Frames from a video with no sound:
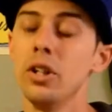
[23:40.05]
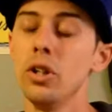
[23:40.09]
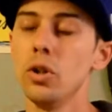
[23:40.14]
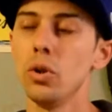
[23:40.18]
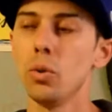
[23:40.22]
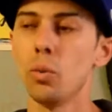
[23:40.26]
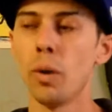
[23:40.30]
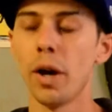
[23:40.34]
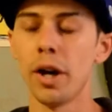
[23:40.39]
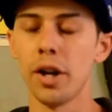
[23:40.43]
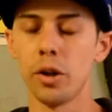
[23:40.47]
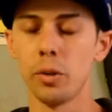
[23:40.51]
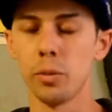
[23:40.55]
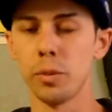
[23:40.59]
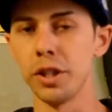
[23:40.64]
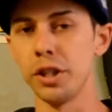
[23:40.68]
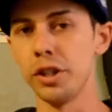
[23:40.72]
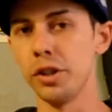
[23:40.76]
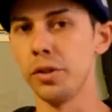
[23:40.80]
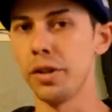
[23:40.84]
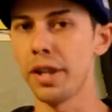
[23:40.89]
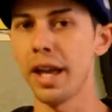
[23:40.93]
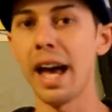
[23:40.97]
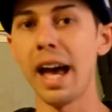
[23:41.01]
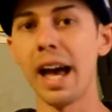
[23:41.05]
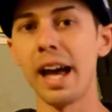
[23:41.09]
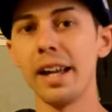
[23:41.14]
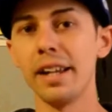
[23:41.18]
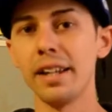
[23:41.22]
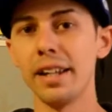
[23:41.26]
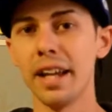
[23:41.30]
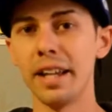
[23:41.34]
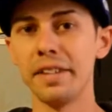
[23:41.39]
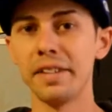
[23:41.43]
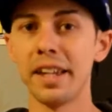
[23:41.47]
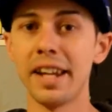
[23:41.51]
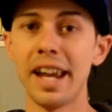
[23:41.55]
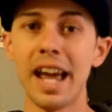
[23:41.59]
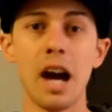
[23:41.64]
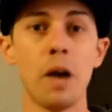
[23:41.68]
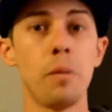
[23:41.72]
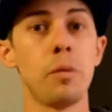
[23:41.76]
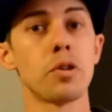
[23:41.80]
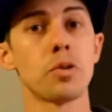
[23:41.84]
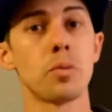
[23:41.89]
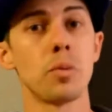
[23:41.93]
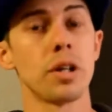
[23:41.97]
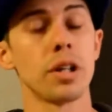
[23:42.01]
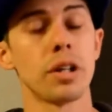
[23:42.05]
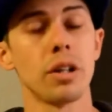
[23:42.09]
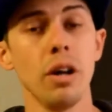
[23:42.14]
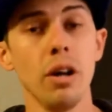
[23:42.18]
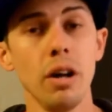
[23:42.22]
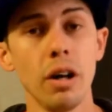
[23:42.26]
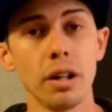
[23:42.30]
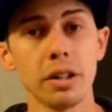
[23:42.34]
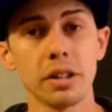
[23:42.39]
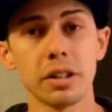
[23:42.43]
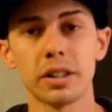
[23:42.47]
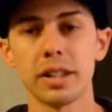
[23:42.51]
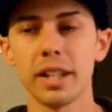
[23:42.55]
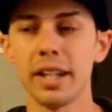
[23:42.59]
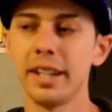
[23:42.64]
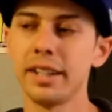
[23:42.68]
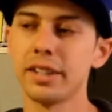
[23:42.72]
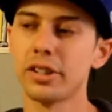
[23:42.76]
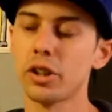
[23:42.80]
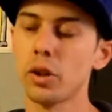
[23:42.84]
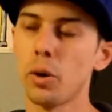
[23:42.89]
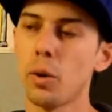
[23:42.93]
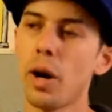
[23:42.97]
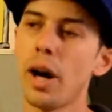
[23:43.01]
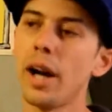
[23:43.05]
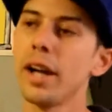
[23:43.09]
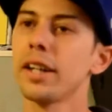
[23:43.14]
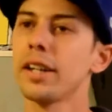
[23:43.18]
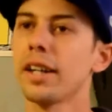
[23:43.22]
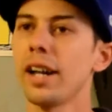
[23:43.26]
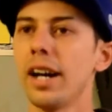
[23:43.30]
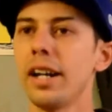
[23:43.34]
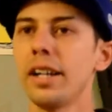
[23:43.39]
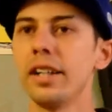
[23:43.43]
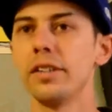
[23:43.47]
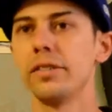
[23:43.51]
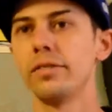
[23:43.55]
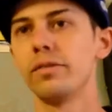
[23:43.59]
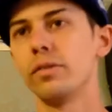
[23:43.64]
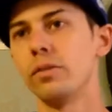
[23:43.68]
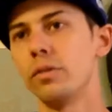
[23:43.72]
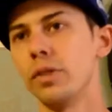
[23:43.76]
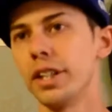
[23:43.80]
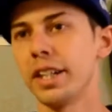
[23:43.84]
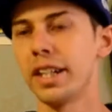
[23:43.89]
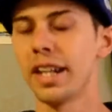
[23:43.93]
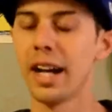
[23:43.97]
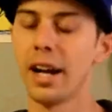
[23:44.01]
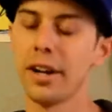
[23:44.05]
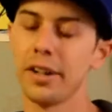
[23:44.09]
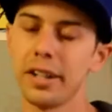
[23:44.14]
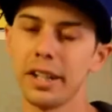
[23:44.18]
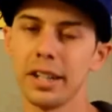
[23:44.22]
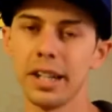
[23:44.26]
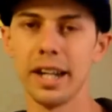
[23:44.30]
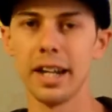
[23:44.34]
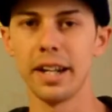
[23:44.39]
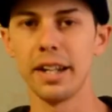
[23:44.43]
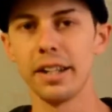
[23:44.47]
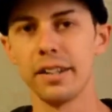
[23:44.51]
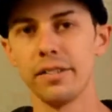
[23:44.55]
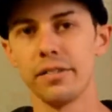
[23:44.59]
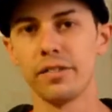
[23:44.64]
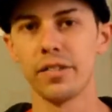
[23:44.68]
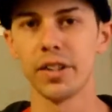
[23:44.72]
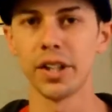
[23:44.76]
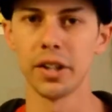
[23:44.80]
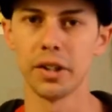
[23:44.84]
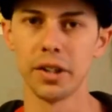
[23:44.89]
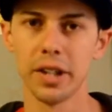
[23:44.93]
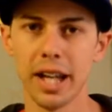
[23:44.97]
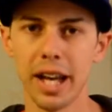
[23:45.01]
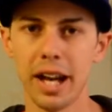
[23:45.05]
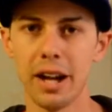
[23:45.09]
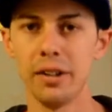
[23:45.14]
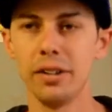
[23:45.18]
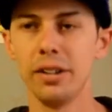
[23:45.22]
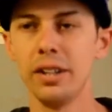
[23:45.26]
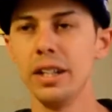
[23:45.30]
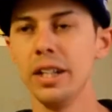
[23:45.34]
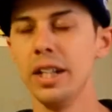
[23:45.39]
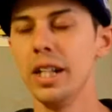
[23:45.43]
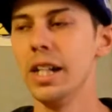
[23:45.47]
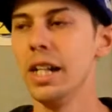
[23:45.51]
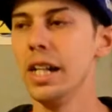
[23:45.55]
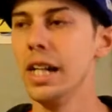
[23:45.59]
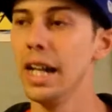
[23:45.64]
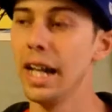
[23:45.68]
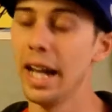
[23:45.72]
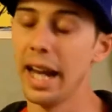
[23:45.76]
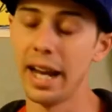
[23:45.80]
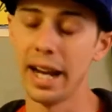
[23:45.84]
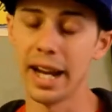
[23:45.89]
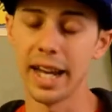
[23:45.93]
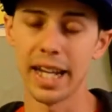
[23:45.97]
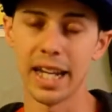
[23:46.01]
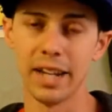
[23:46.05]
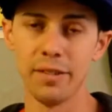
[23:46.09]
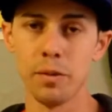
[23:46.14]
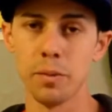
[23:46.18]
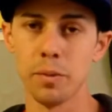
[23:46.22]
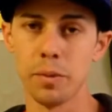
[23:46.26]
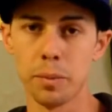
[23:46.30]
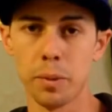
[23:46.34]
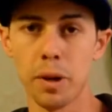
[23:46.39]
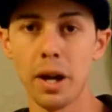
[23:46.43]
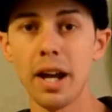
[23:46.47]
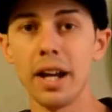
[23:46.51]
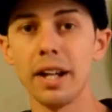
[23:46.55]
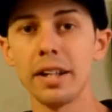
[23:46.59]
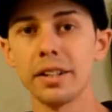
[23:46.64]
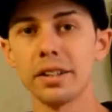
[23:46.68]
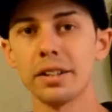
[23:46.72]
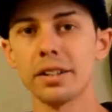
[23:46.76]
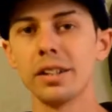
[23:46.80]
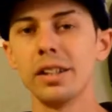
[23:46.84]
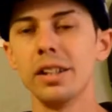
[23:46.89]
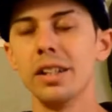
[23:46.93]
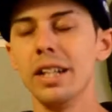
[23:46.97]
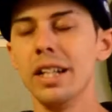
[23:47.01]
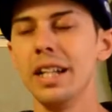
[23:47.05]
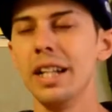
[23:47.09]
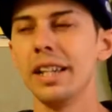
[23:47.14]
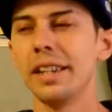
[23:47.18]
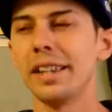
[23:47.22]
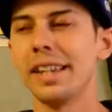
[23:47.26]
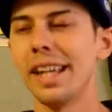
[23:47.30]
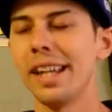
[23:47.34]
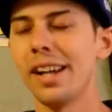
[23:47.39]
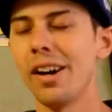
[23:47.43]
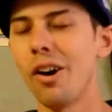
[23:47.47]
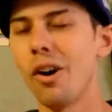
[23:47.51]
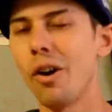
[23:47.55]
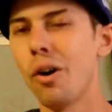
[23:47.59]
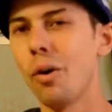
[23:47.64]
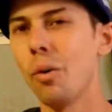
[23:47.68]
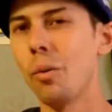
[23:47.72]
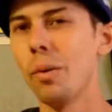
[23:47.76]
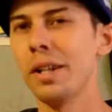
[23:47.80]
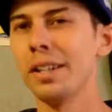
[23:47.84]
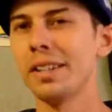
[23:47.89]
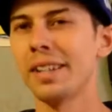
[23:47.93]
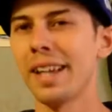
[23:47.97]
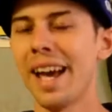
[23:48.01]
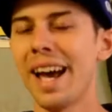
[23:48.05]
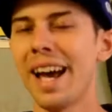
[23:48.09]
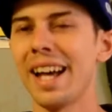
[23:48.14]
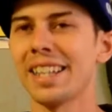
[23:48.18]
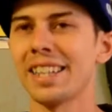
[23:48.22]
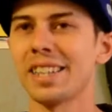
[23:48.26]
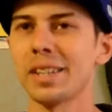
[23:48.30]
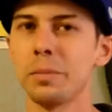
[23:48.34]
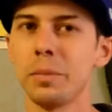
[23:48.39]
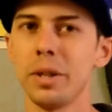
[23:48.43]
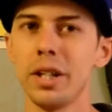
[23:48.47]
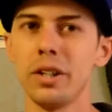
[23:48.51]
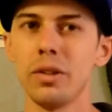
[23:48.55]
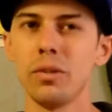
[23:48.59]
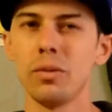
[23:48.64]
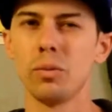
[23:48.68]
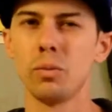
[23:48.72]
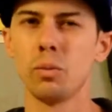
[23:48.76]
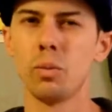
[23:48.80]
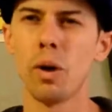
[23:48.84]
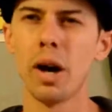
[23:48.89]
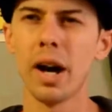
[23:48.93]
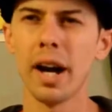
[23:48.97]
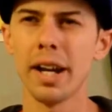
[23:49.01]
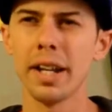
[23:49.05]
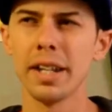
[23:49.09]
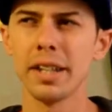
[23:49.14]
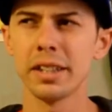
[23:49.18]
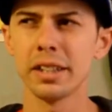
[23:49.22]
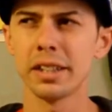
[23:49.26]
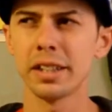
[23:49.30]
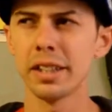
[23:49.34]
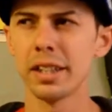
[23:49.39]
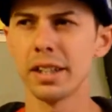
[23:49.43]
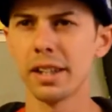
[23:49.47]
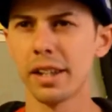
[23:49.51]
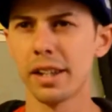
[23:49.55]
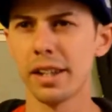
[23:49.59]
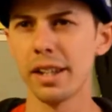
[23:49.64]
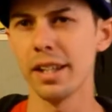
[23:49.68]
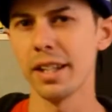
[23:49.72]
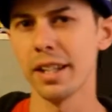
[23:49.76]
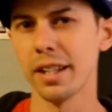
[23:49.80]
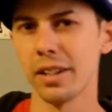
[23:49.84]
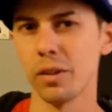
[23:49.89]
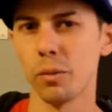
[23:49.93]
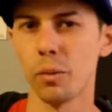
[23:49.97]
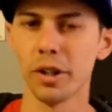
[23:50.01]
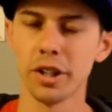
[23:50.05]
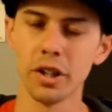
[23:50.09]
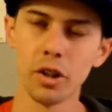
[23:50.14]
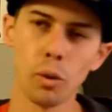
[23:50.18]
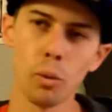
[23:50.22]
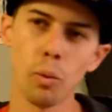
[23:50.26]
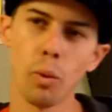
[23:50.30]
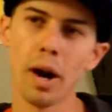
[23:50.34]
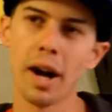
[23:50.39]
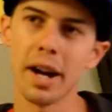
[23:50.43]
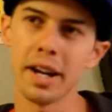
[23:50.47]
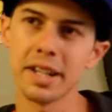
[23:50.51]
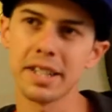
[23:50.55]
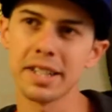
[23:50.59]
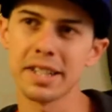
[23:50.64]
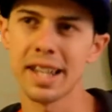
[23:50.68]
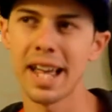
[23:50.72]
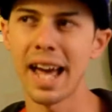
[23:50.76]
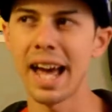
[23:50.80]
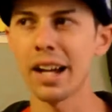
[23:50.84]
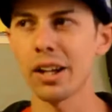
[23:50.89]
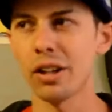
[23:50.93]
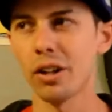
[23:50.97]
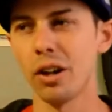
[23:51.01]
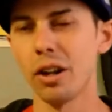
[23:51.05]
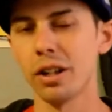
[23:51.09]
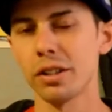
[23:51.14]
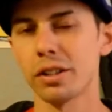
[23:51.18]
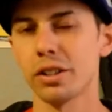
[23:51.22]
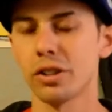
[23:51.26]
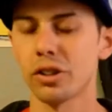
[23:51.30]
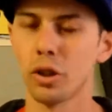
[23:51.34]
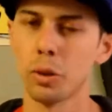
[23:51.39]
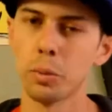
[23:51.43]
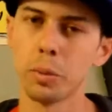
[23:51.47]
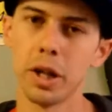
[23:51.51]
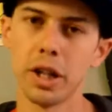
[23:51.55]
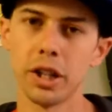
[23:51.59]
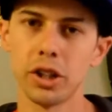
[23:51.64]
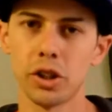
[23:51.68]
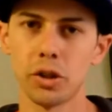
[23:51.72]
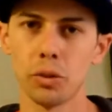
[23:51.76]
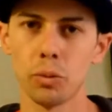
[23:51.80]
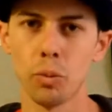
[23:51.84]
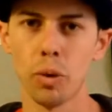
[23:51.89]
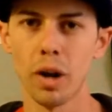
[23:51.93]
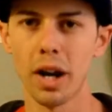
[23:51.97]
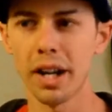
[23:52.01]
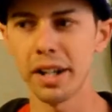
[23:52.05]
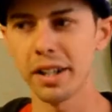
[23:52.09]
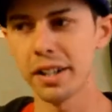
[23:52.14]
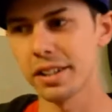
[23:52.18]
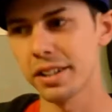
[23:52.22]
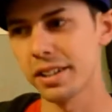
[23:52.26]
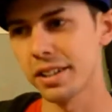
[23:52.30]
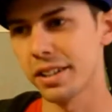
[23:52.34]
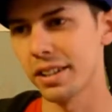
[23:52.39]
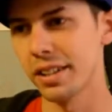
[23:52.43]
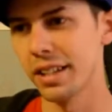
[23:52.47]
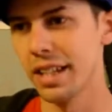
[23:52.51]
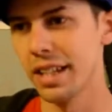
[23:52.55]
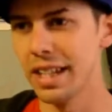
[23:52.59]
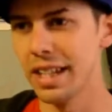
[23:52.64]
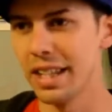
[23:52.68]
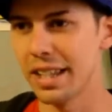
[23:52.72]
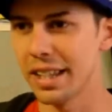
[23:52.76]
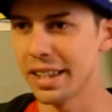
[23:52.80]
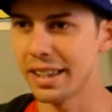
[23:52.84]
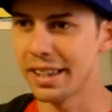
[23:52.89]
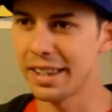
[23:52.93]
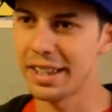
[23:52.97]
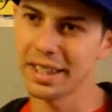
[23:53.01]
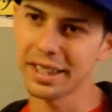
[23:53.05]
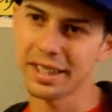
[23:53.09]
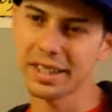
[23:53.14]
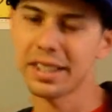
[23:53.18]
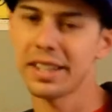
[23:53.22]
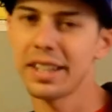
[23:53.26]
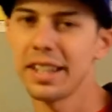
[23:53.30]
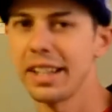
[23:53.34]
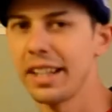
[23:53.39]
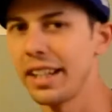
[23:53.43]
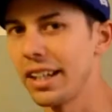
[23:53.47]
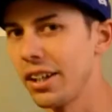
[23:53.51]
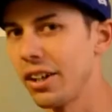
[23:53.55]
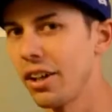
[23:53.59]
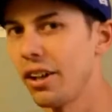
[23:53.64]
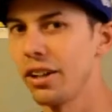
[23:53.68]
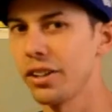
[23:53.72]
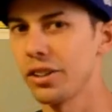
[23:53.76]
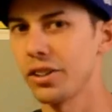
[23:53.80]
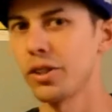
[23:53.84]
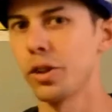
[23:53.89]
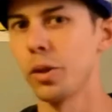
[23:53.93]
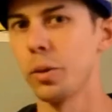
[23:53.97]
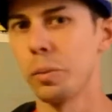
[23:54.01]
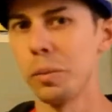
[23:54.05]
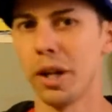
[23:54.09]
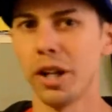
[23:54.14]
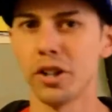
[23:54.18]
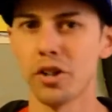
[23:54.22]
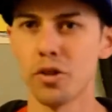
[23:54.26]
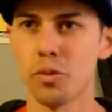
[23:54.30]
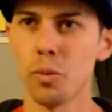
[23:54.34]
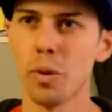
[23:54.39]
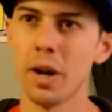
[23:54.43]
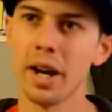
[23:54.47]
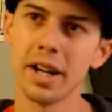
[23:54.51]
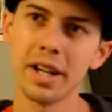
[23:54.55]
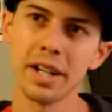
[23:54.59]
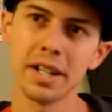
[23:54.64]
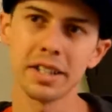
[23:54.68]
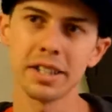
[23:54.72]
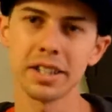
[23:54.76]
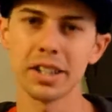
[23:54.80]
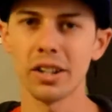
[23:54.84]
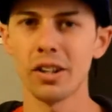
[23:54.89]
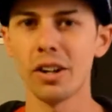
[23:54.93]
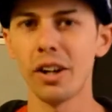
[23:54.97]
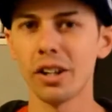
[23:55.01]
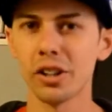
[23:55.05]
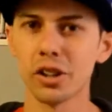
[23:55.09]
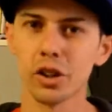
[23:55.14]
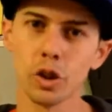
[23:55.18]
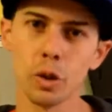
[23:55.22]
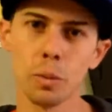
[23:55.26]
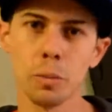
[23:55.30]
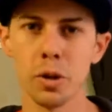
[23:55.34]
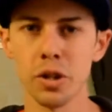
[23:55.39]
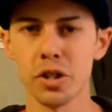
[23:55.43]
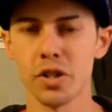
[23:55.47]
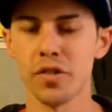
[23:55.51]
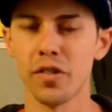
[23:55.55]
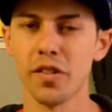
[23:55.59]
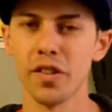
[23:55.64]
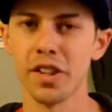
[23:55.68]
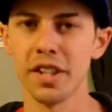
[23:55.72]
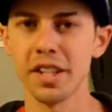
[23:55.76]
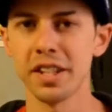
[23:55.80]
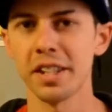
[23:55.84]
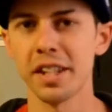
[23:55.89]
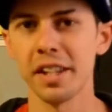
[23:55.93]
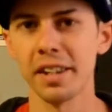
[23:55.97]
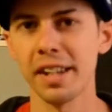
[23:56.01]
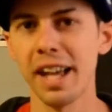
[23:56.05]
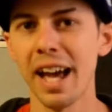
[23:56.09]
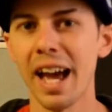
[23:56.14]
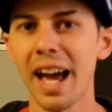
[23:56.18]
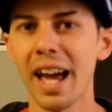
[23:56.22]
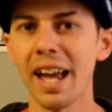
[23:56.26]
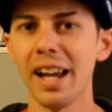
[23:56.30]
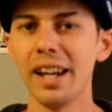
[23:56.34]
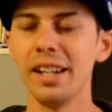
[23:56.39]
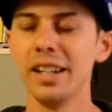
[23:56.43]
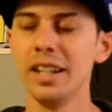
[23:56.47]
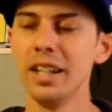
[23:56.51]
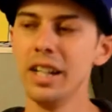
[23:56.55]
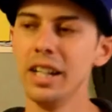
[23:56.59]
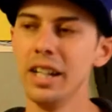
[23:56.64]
Why don't we do that? And then how much would it cost? And so I kind of recalculate it and figure it out, and I give them the price. They always ask me, why is it this? What you know, why does that cost so much? Why does this thingy cost so much? Why does it cost so much for this and that?